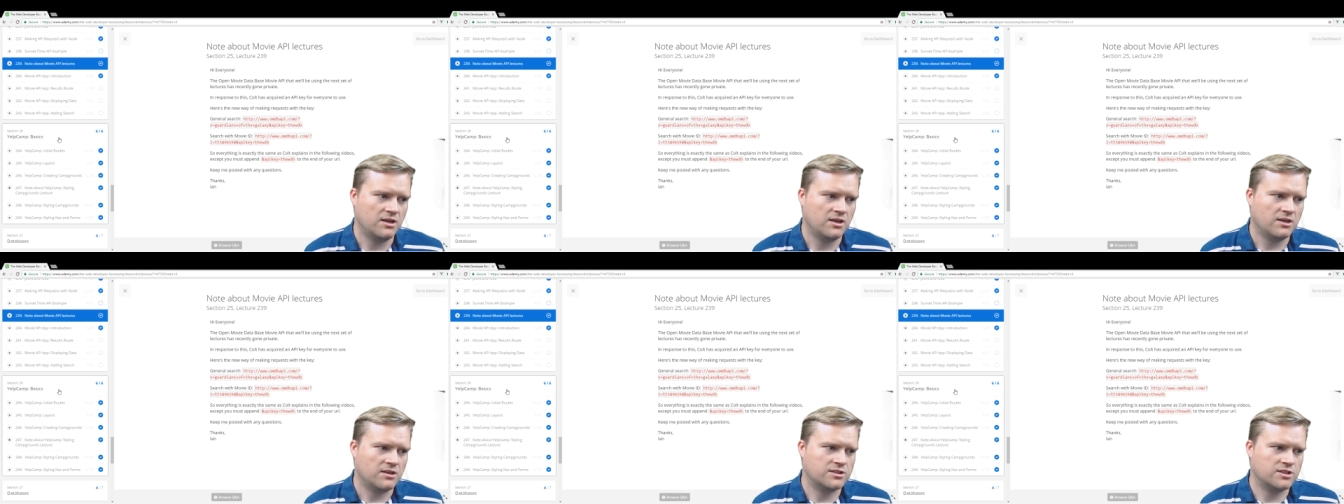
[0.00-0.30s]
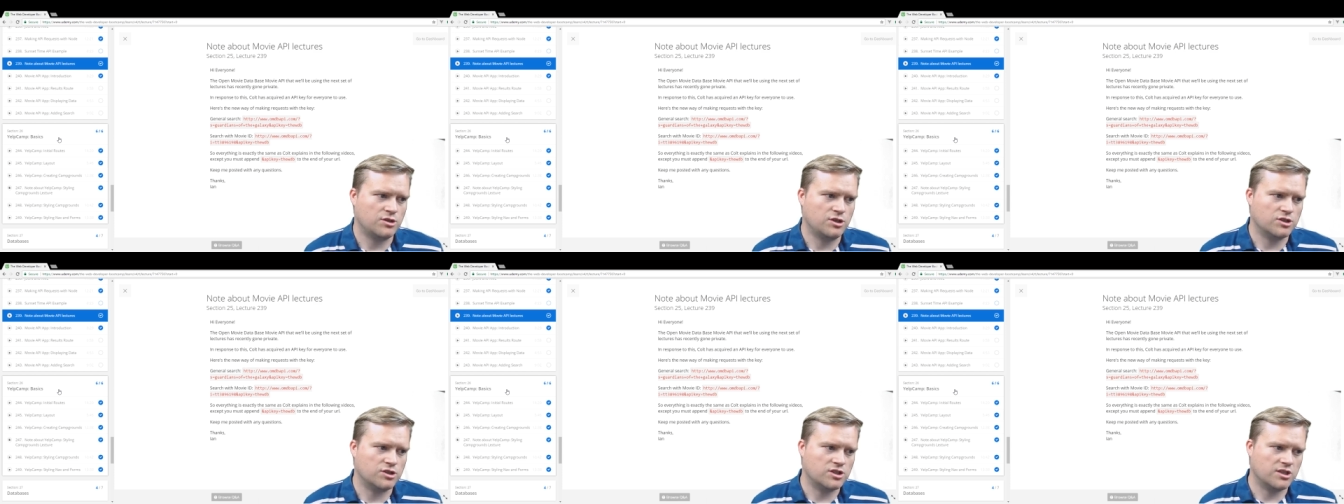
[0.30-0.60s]

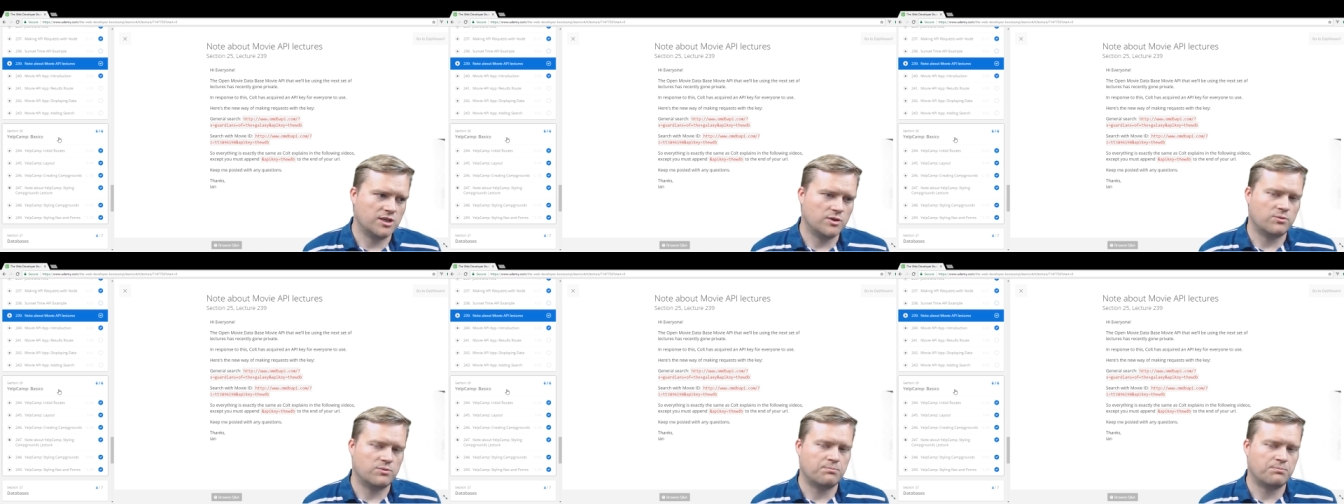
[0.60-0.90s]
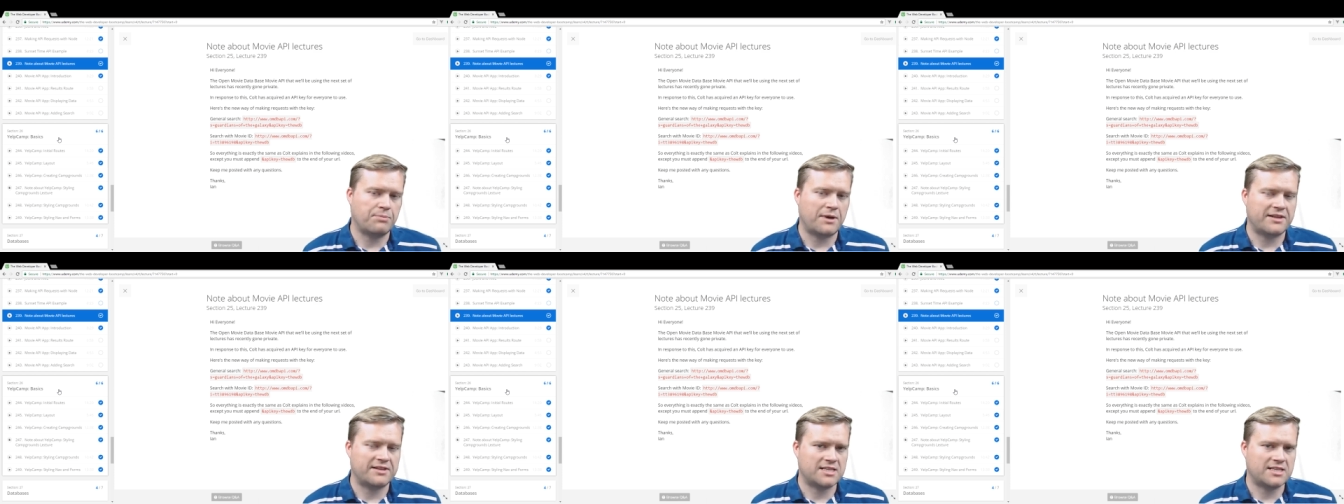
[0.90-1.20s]
So usually
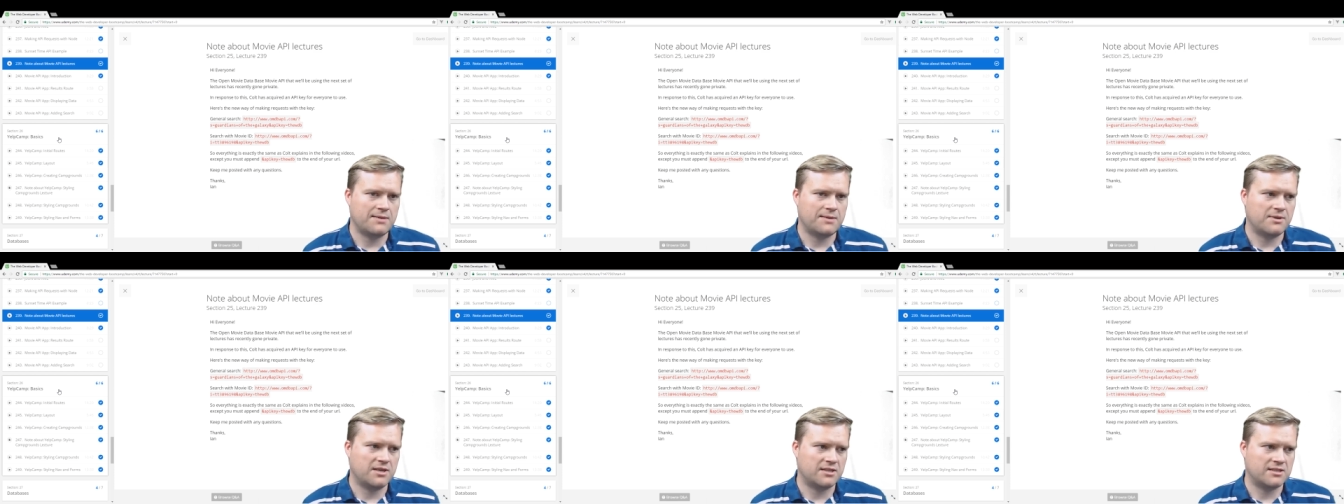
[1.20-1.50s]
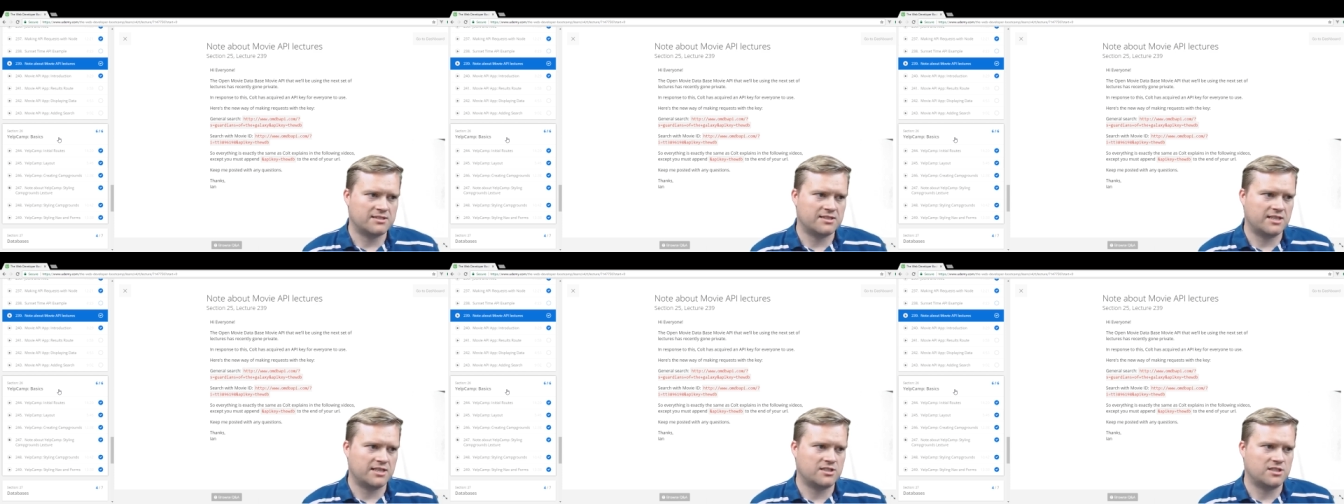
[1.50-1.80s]
by the time you get
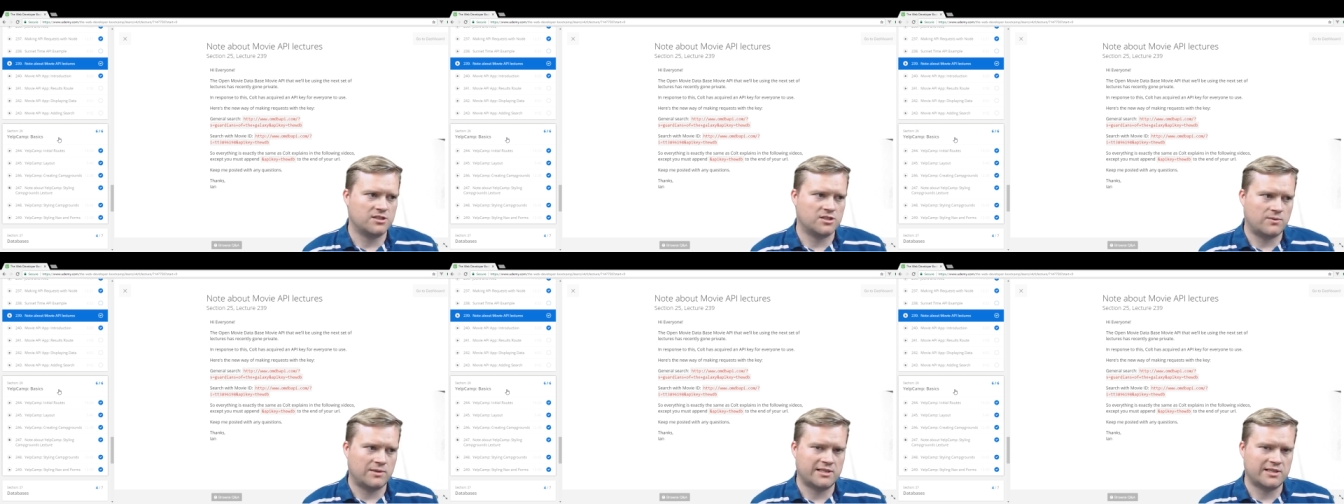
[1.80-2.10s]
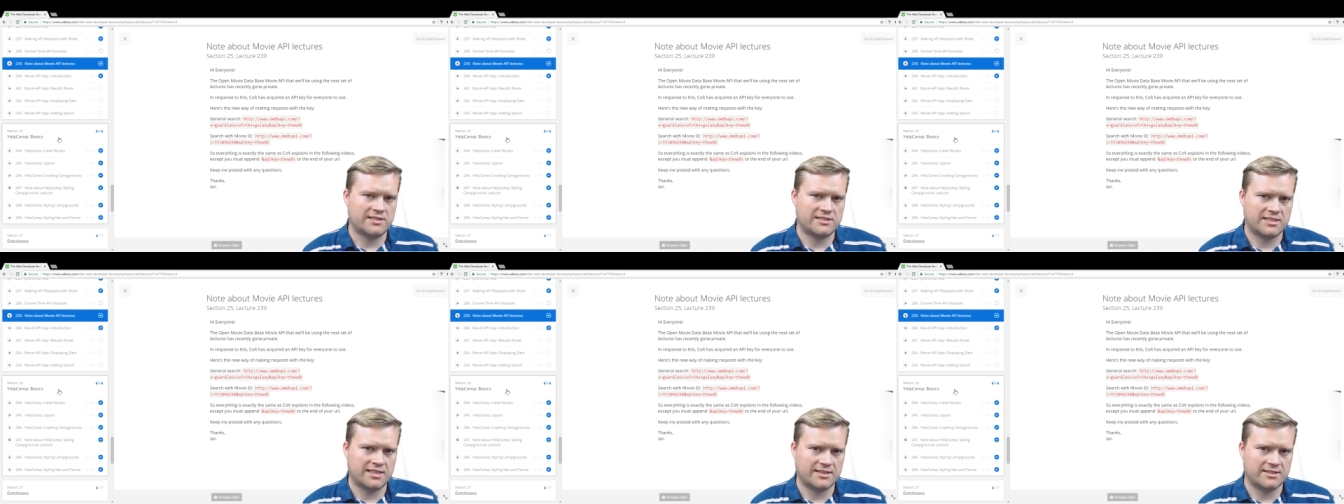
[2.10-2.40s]
to section
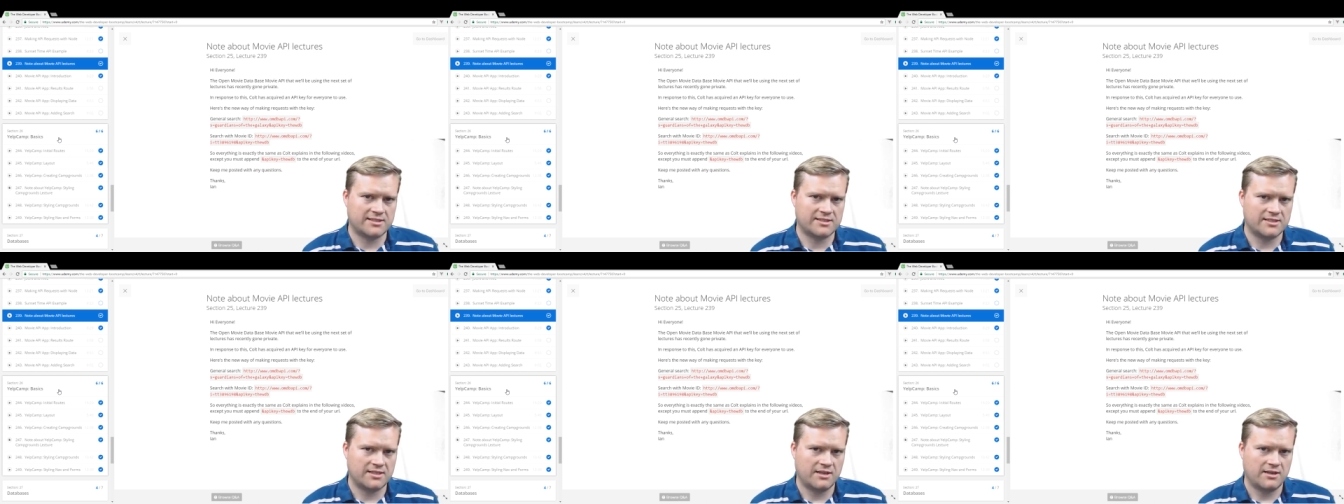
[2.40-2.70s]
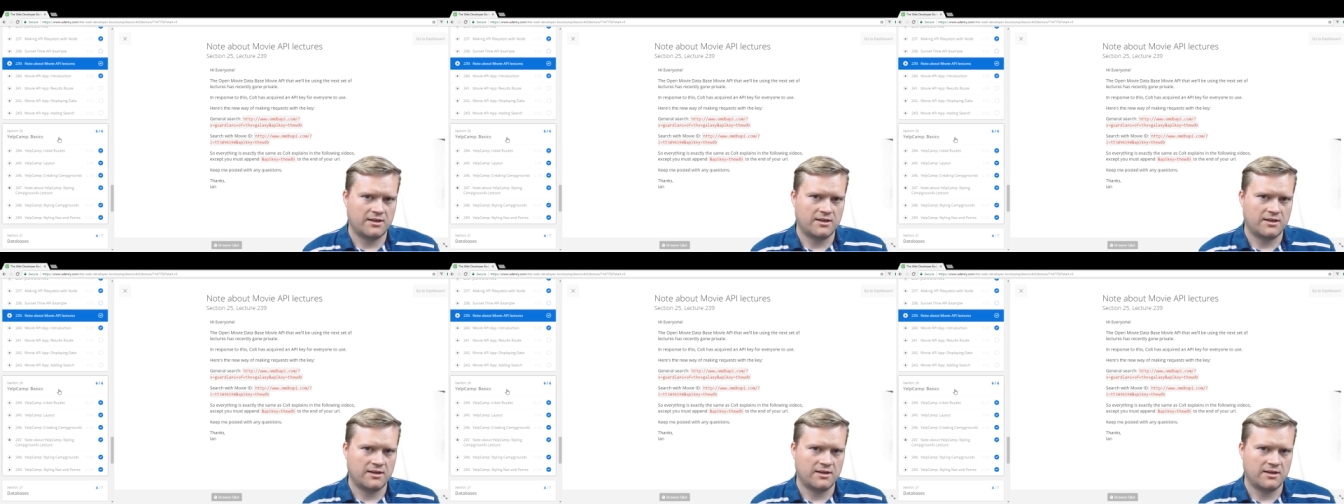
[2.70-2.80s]
26,